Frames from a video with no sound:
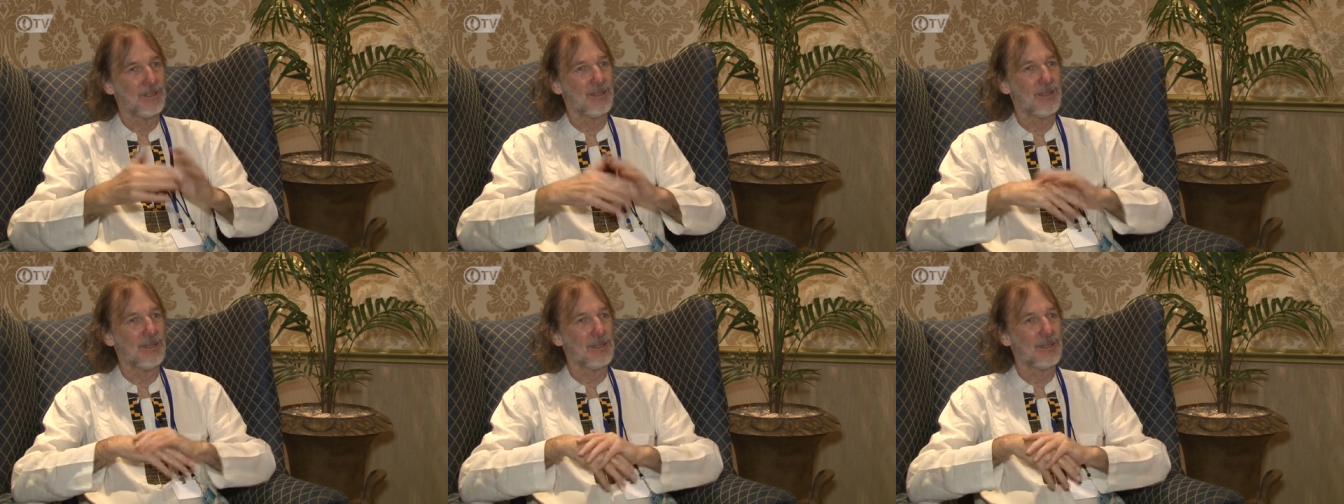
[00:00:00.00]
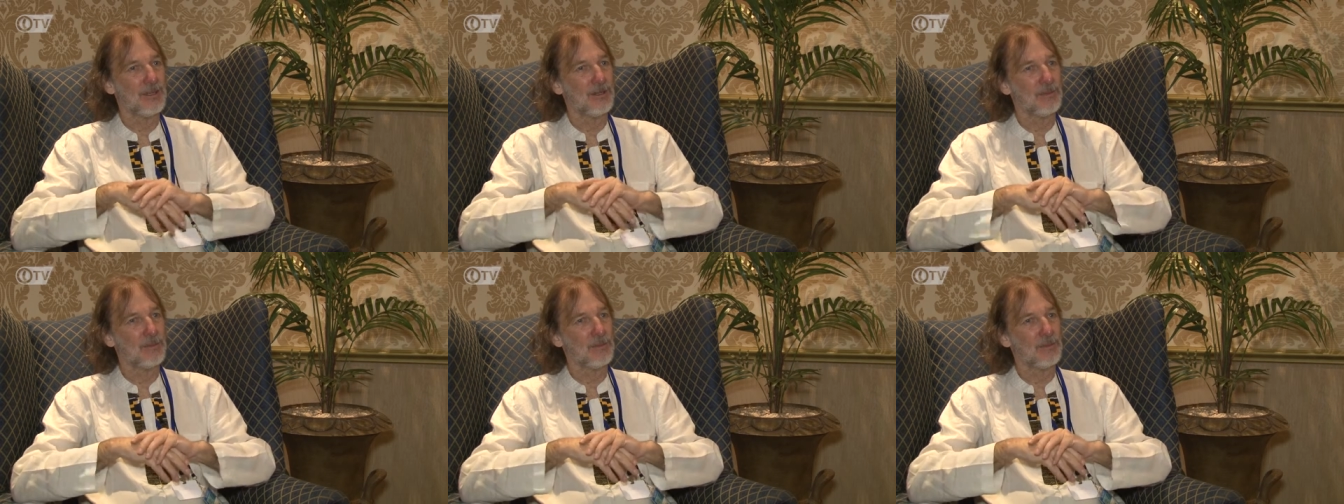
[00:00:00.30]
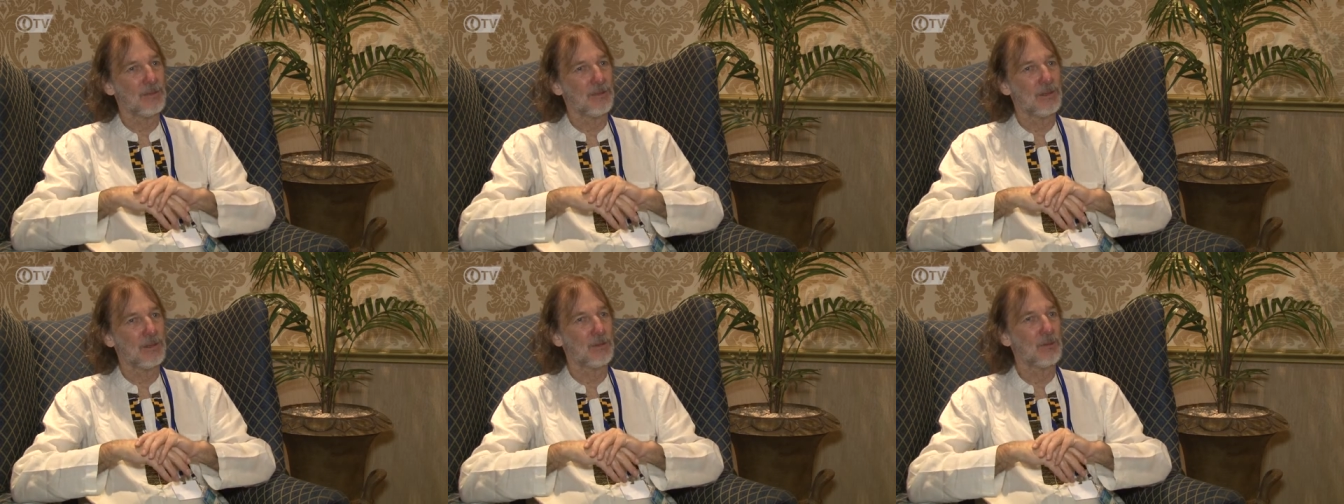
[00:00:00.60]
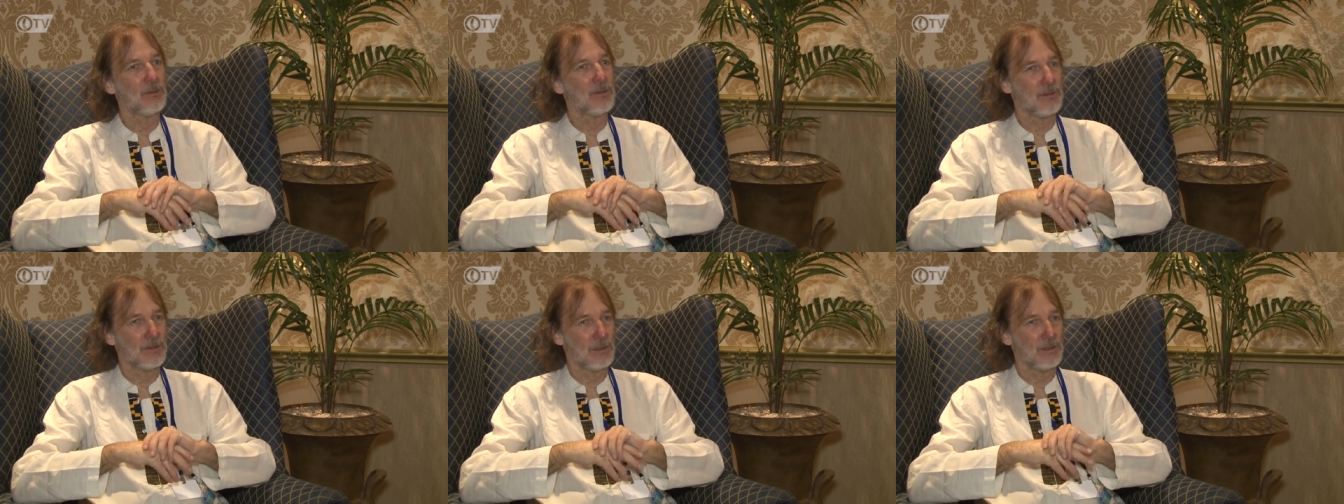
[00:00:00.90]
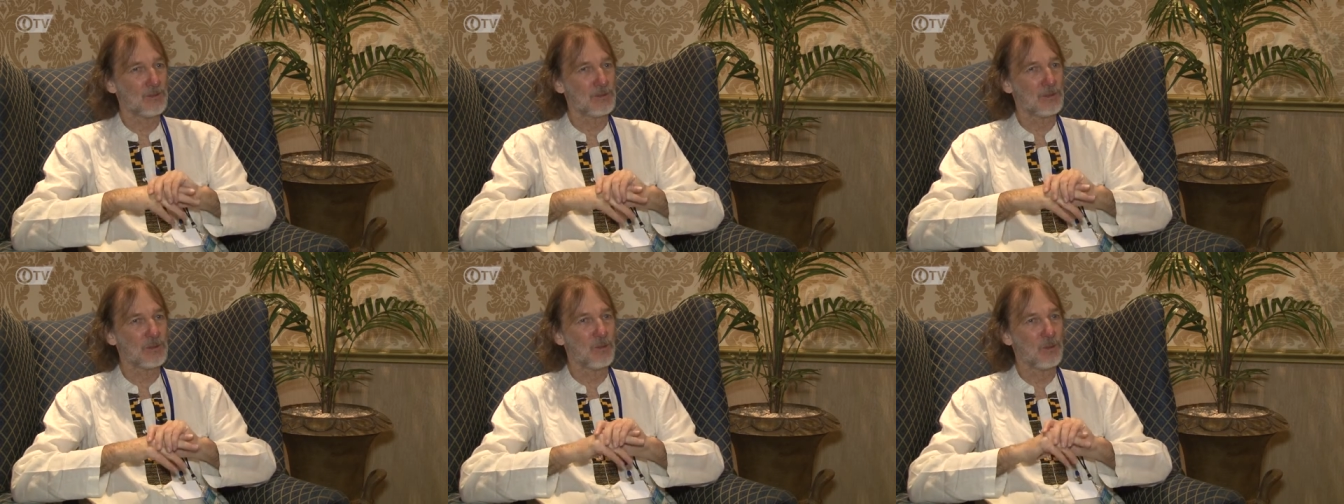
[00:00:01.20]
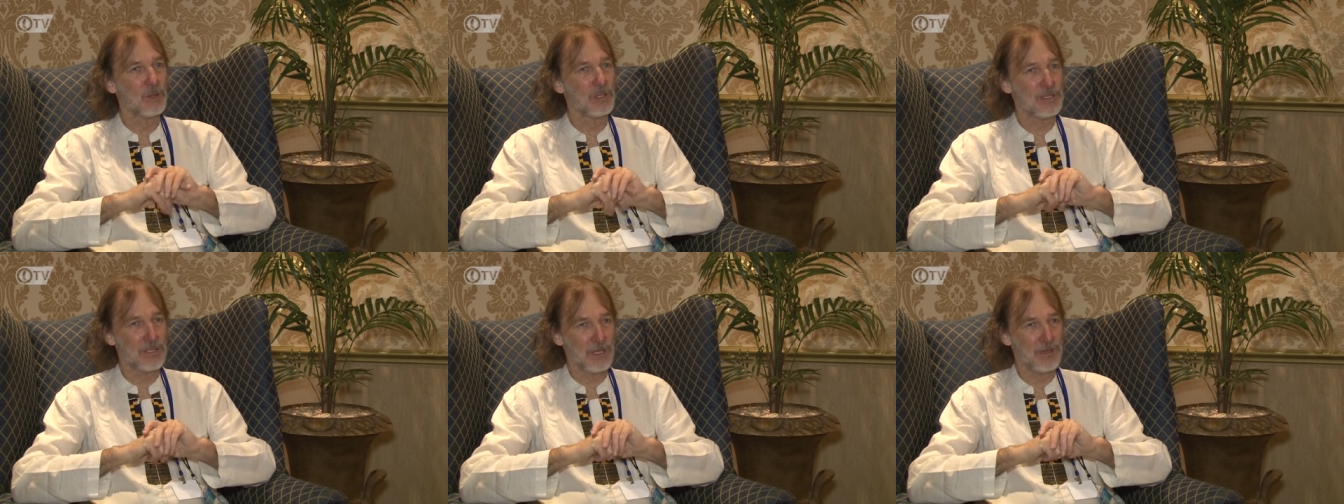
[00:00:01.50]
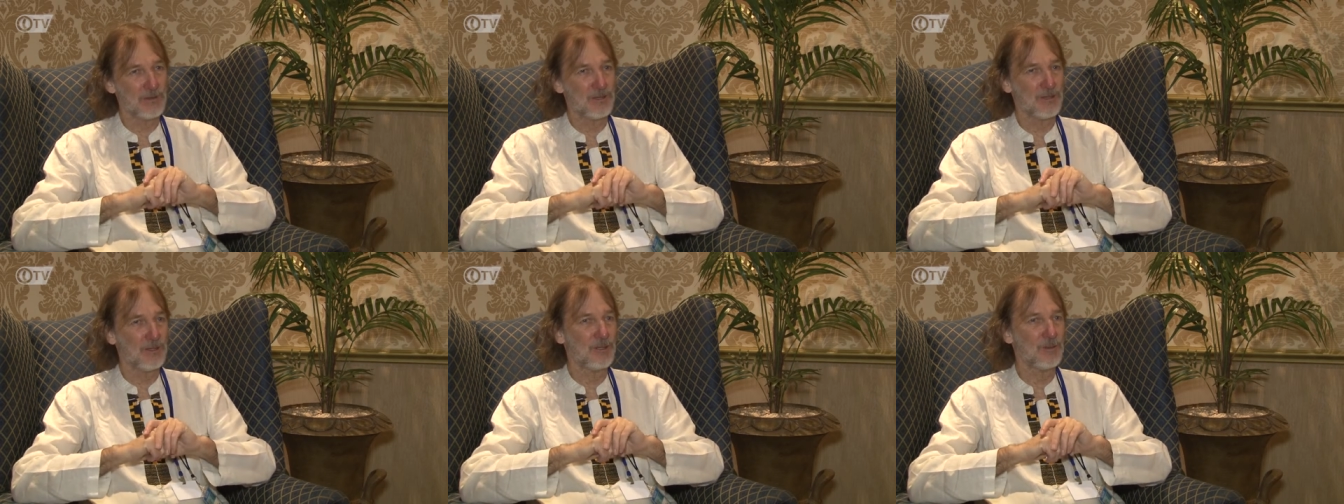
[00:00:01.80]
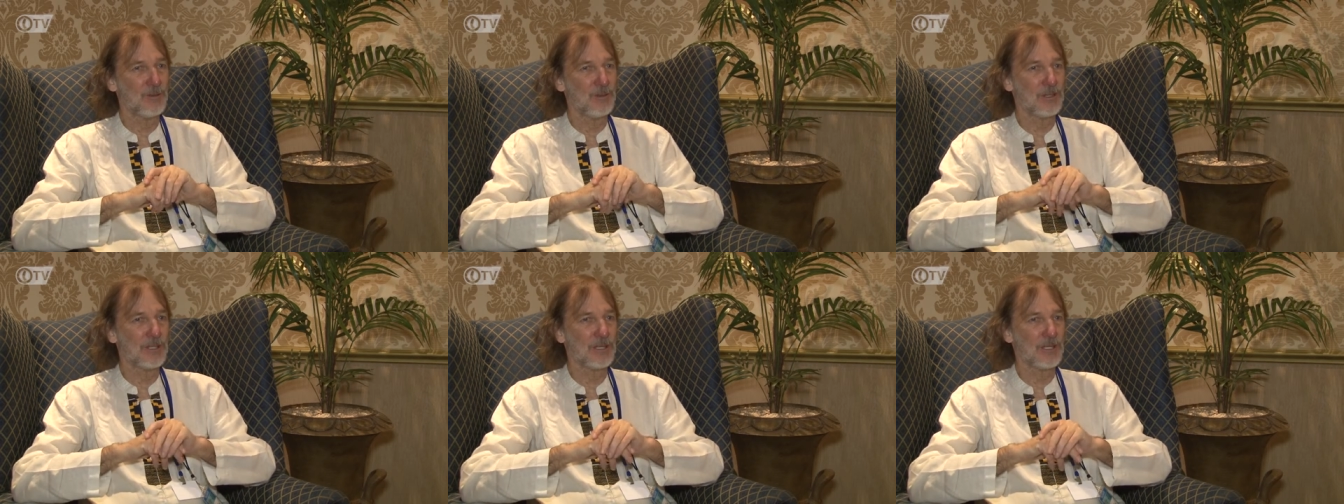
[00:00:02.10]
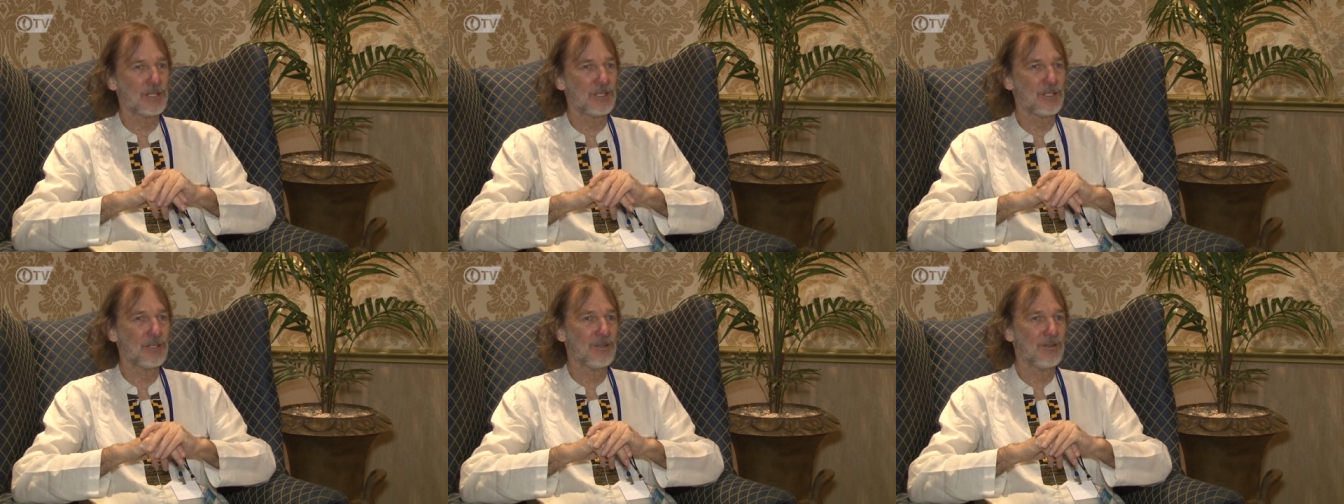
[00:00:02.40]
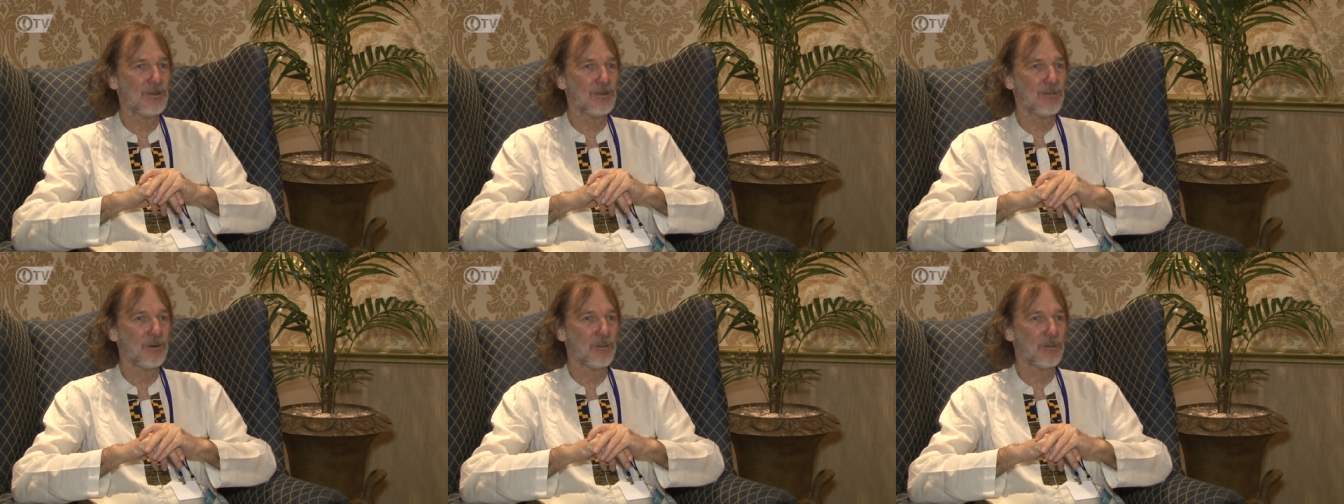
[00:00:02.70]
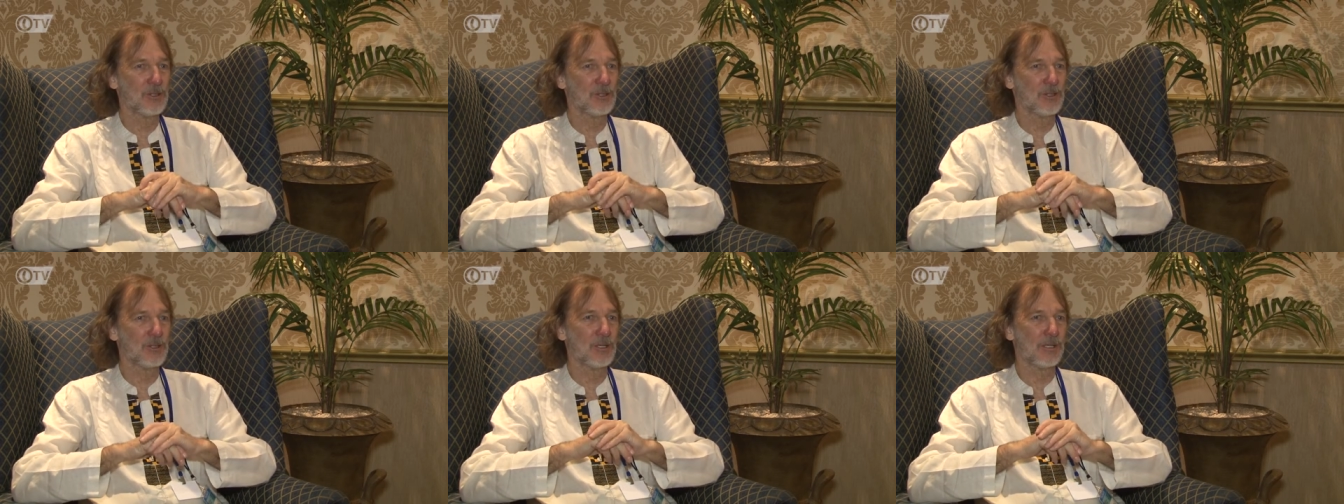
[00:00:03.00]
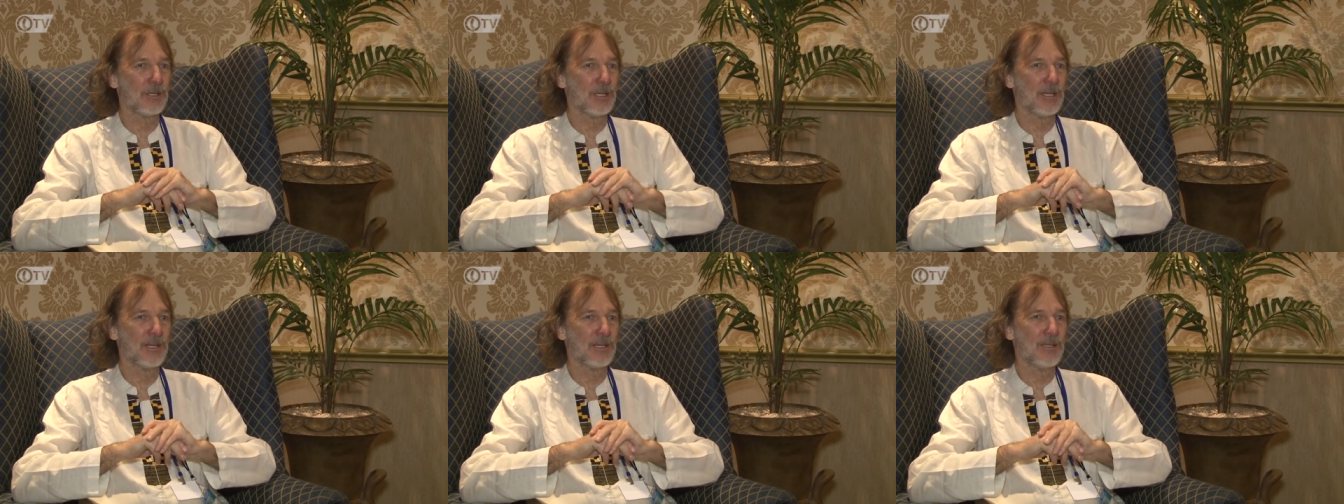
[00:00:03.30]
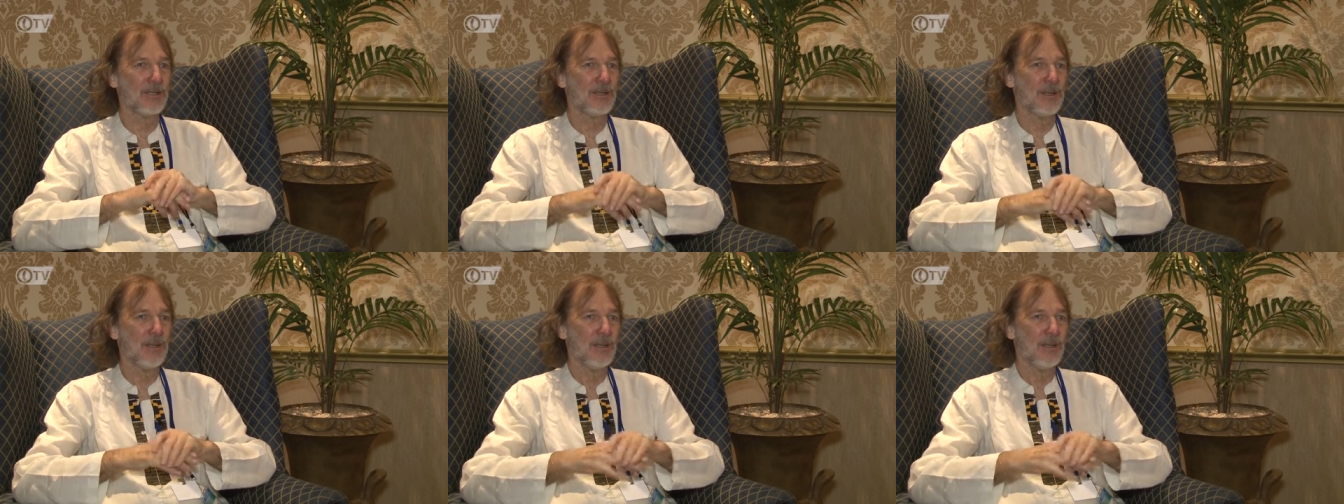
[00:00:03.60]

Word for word: uh, there, were, there, was always ethanol production from sugarcane